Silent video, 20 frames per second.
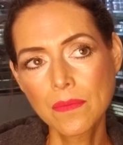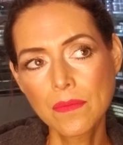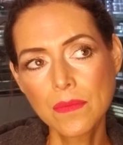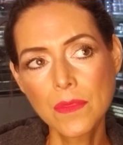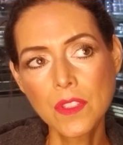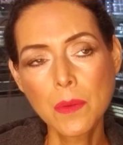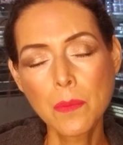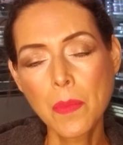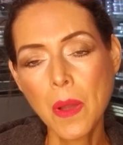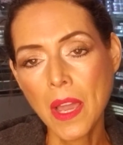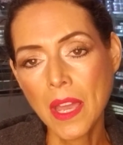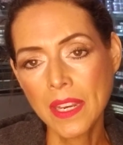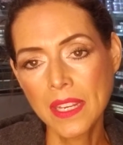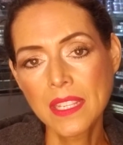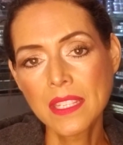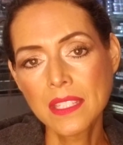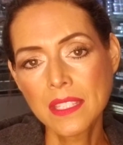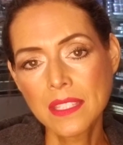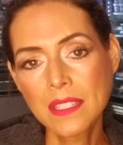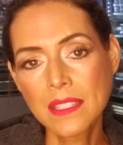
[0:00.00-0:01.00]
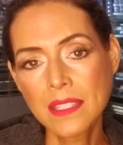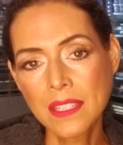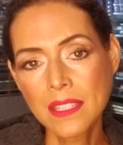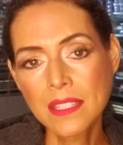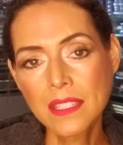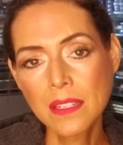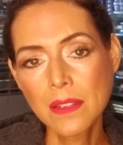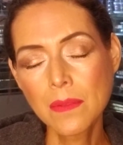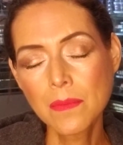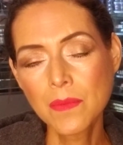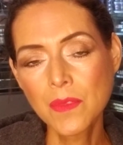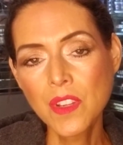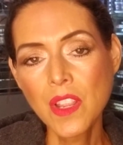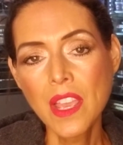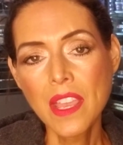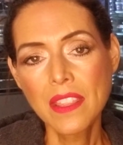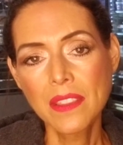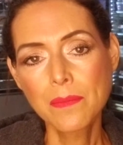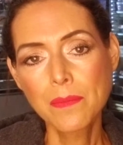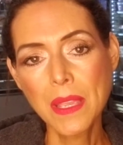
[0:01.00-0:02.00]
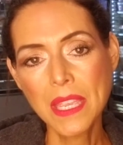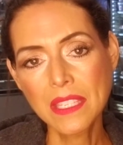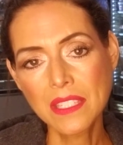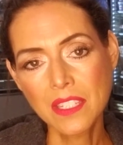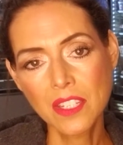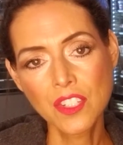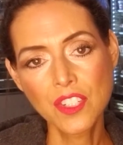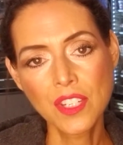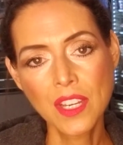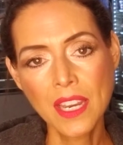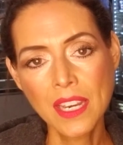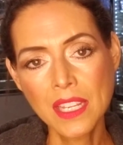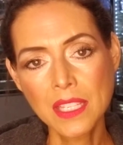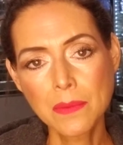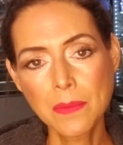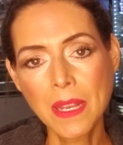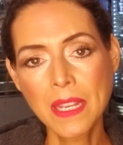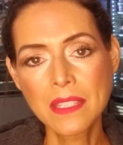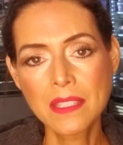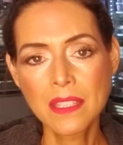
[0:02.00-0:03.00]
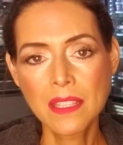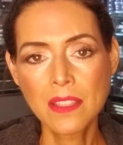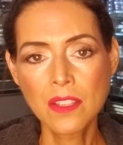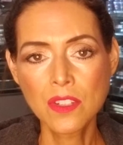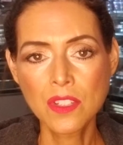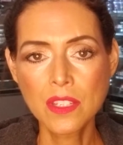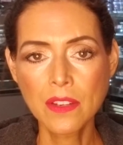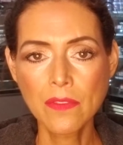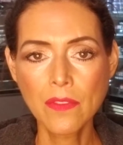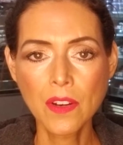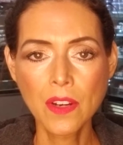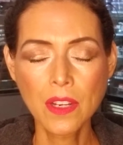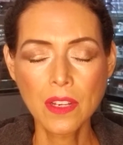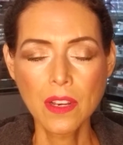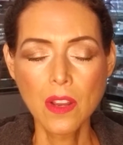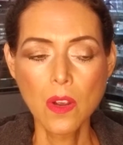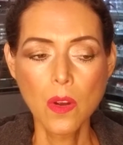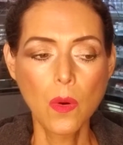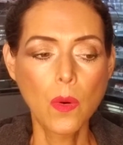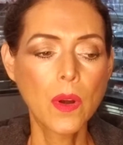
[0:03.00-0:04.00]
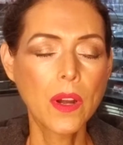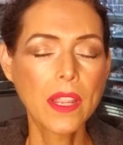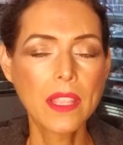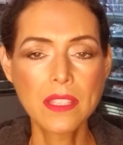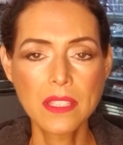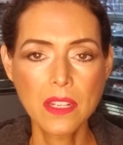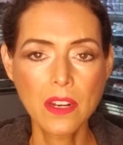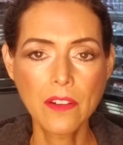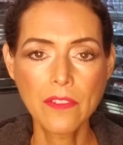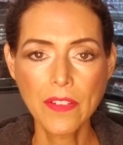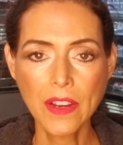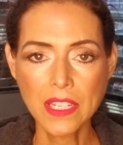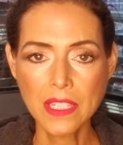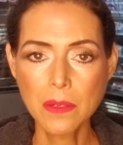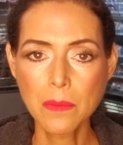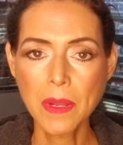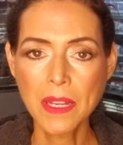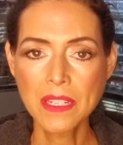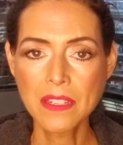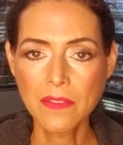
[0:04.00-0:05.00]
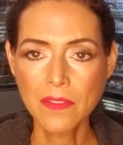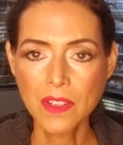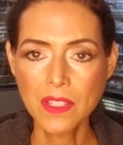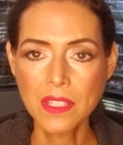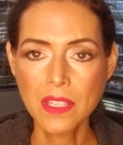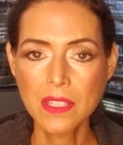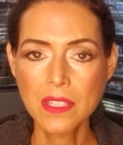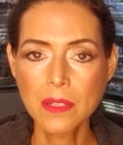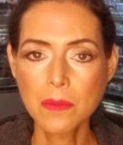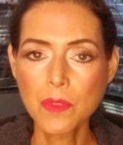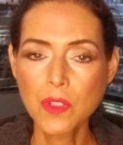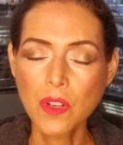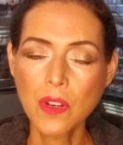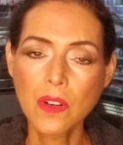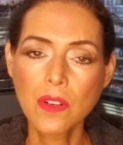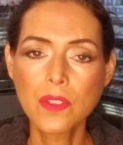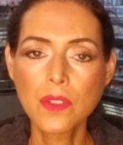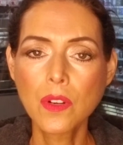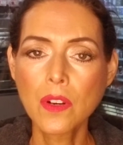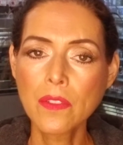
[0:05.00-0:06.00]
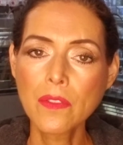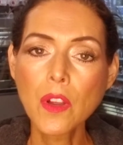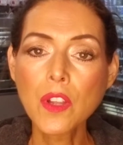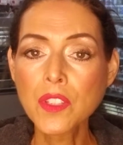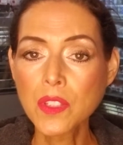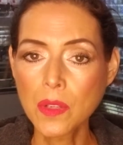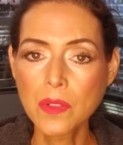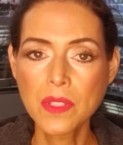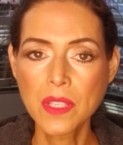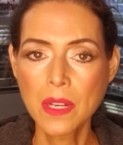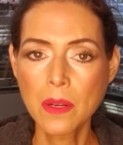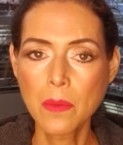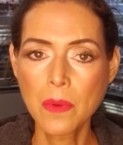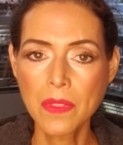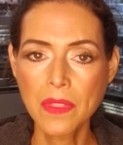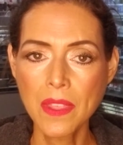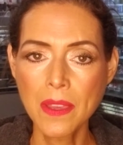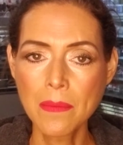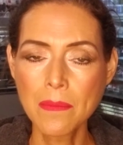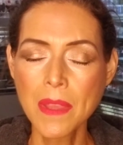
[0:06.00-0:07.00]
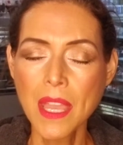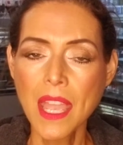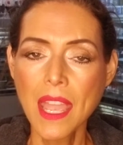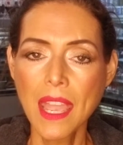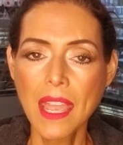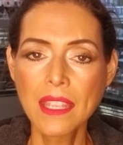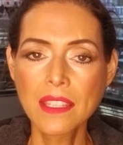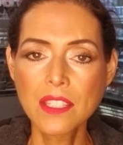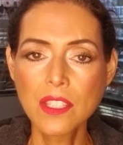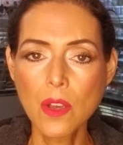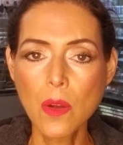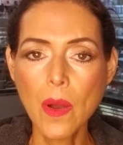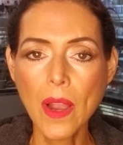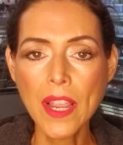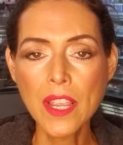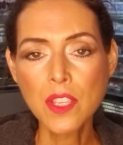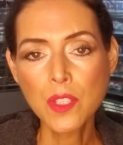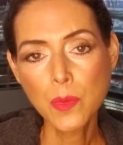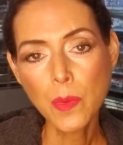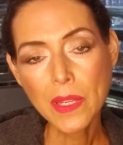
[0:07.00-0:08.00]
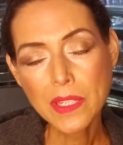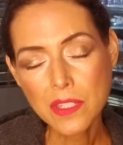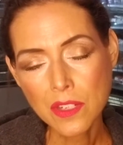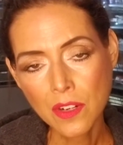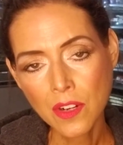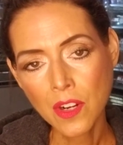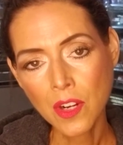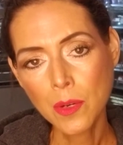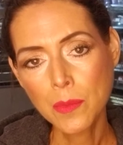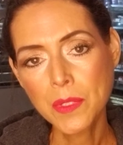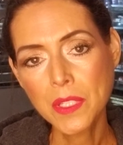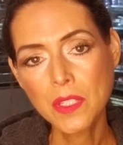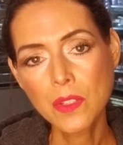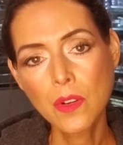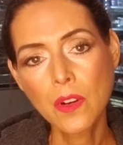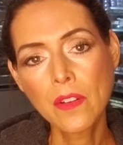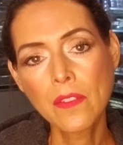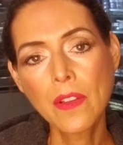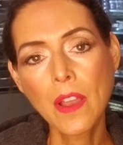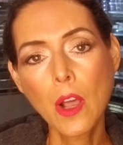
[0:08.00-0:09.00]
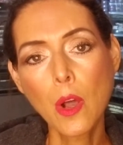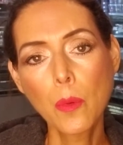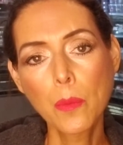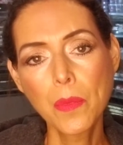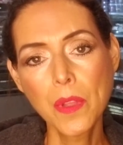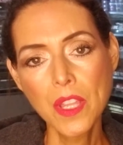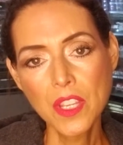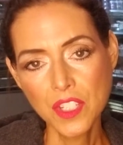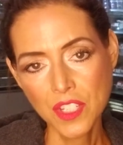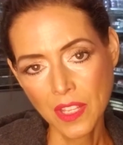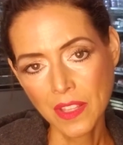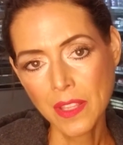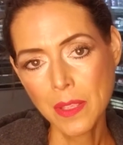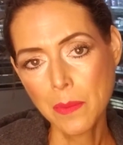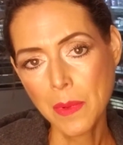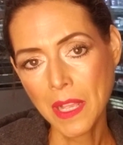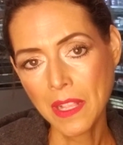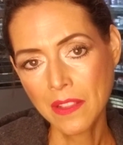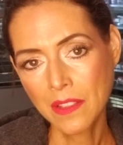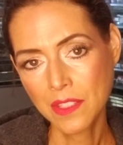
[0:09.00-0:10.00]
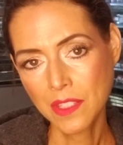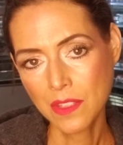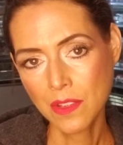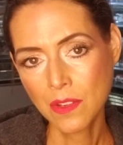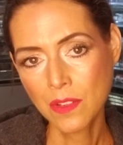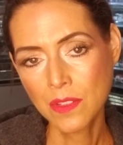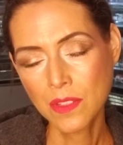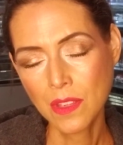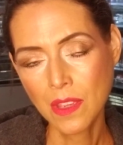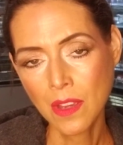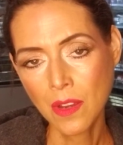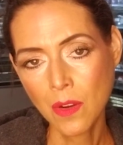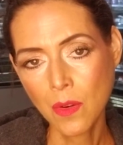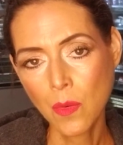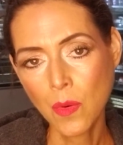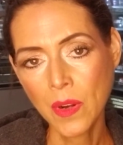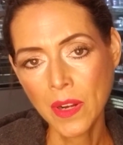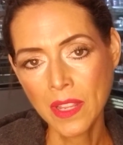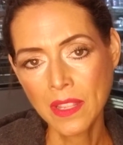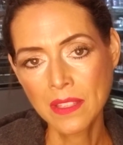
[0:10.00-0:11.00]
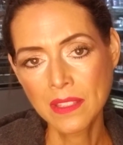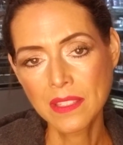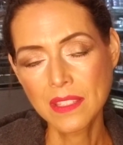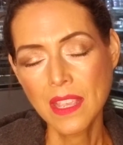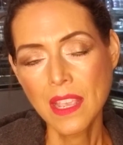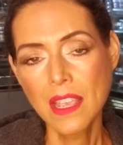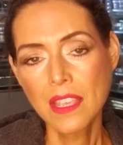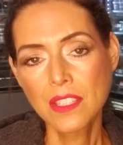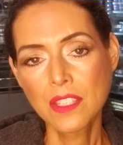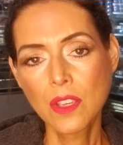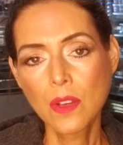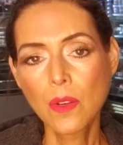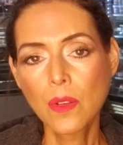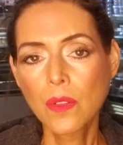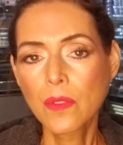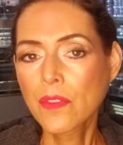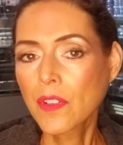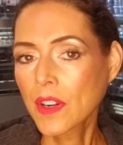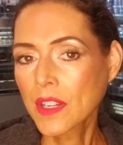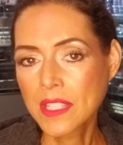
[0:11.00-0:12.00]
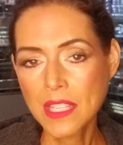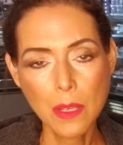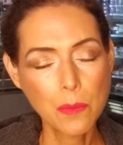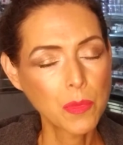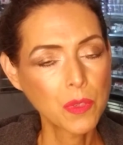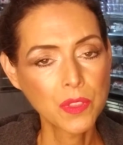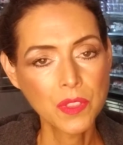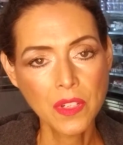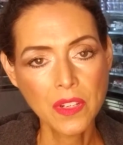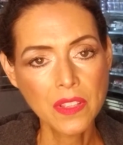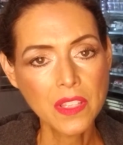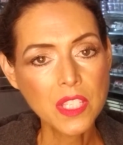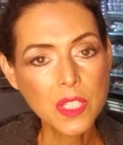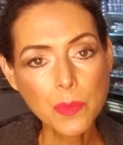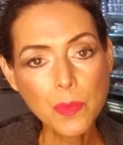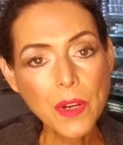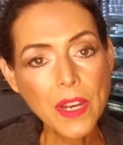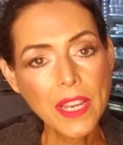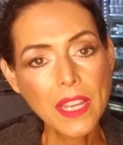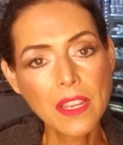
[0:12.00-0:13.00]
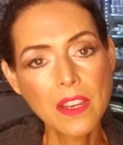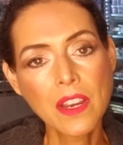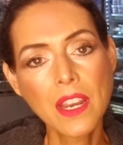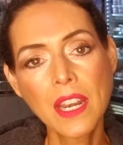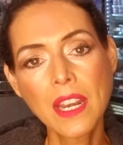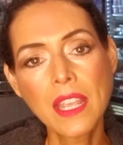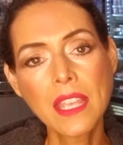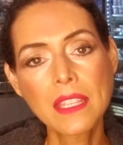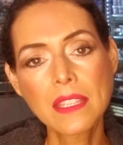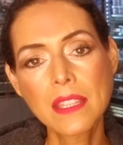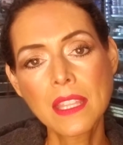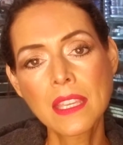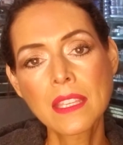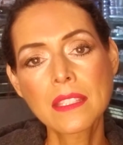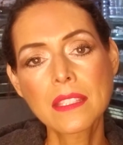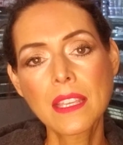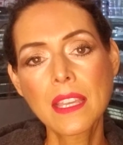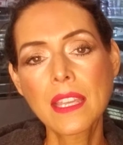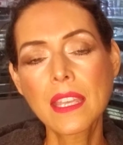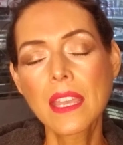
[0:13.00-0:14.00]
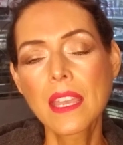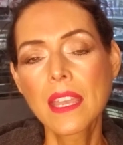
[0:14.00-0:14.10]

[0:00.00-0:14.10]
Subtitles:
the body's system. Based on Chinese medicine, there's different organs that are affected by different systems or sort of associated with them. And so I use Western herbs that sort of help gently balance those organs. So for example, during the spring, you're going to get things like